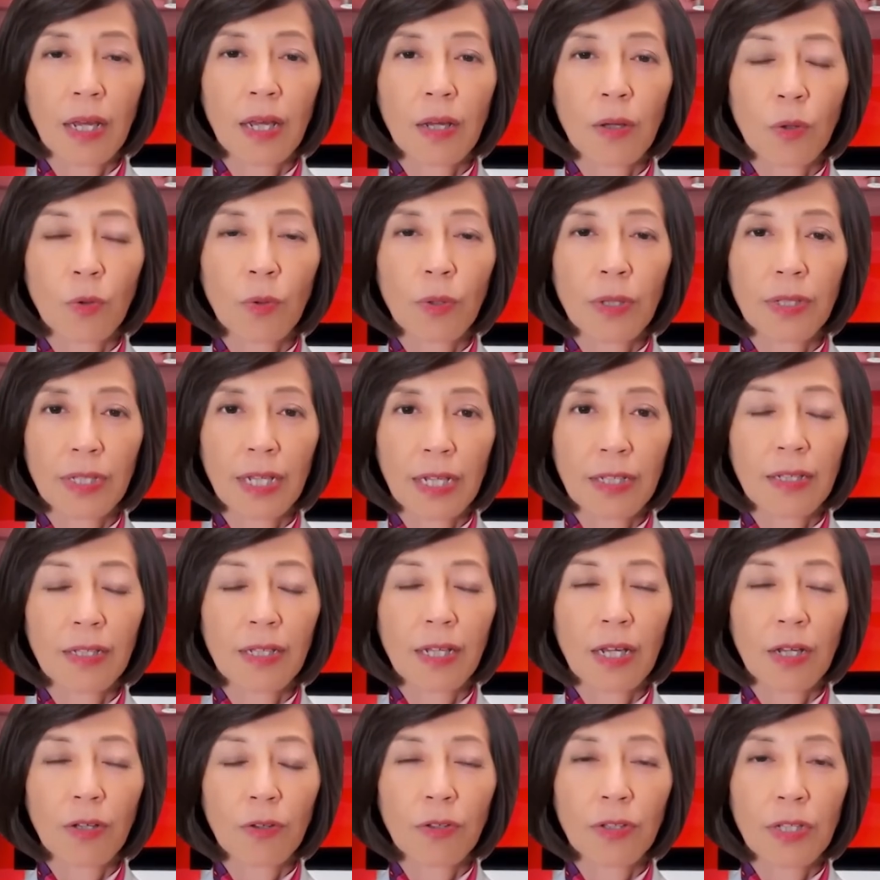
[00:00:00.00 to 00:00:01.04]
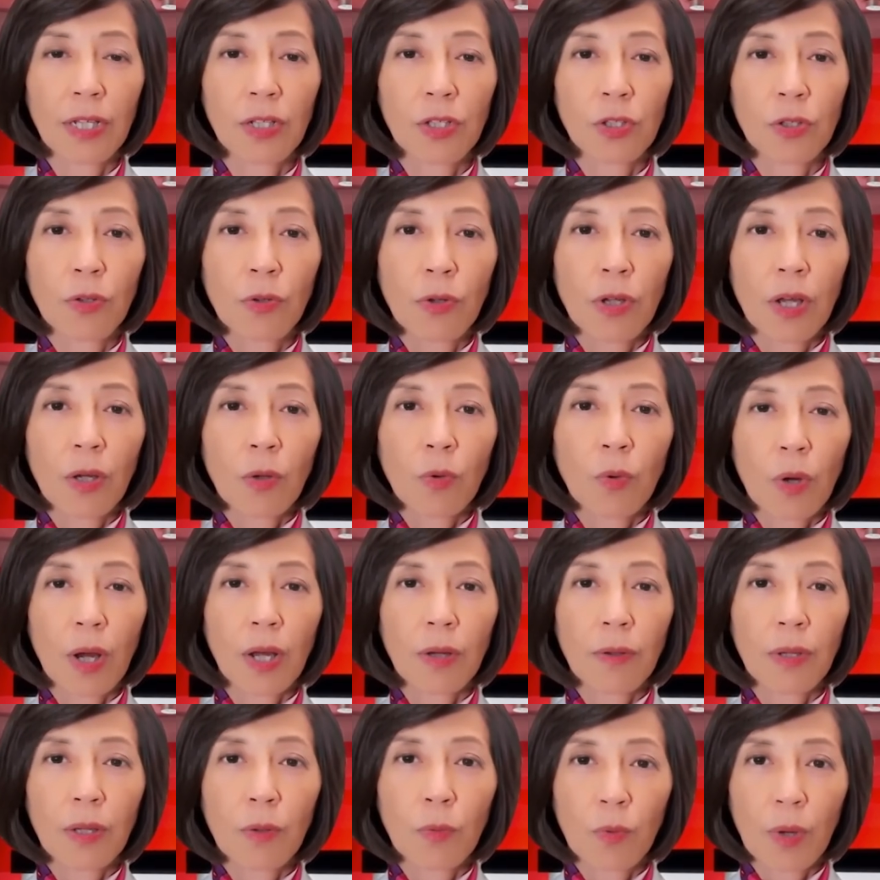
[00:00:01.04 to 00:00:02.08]
Gore-Tex deals include
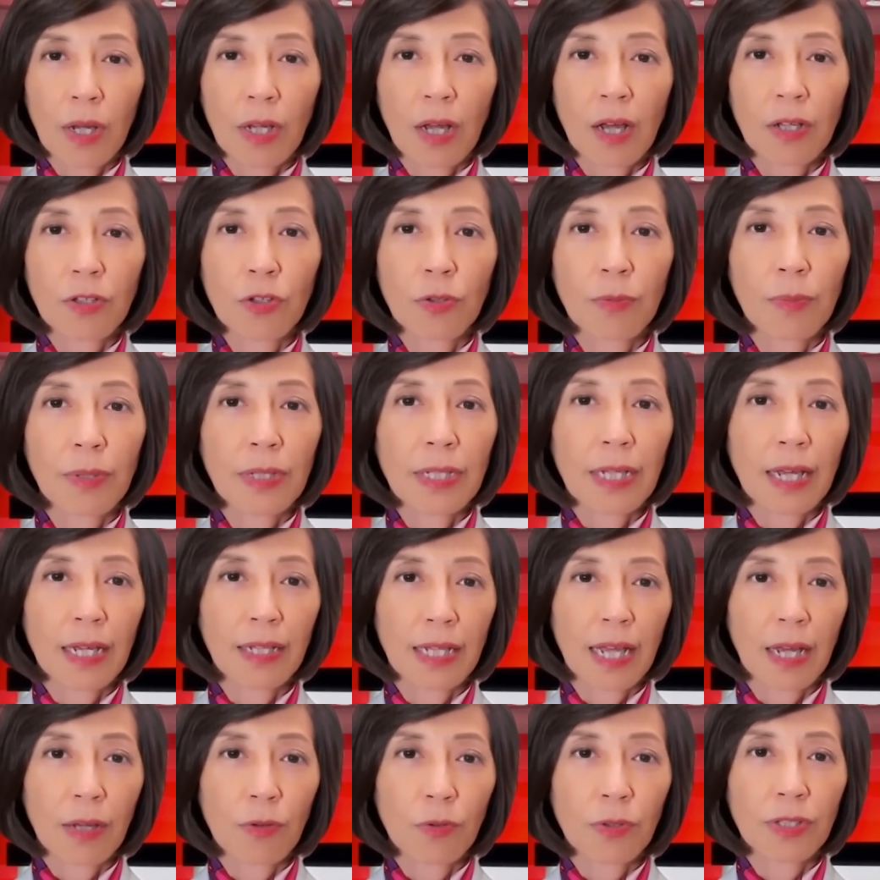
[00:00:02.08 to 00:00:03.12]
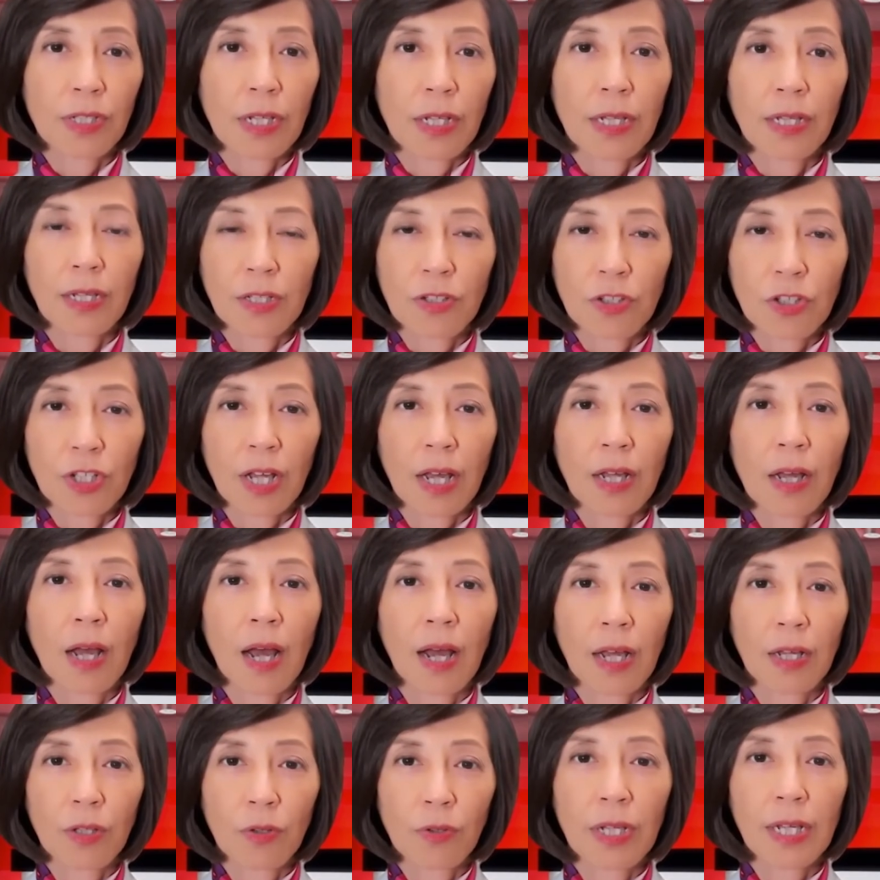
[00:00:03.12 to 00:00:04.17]
acquiring 100% equity in
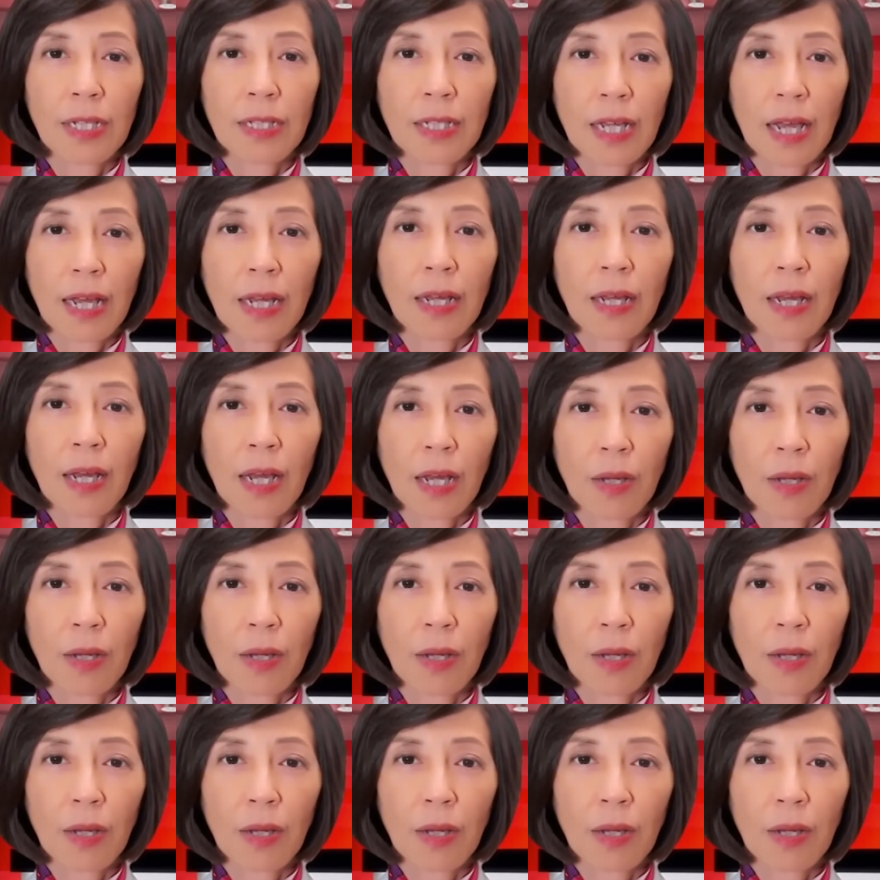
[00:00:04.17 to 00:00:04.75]
Shanghai Olitech,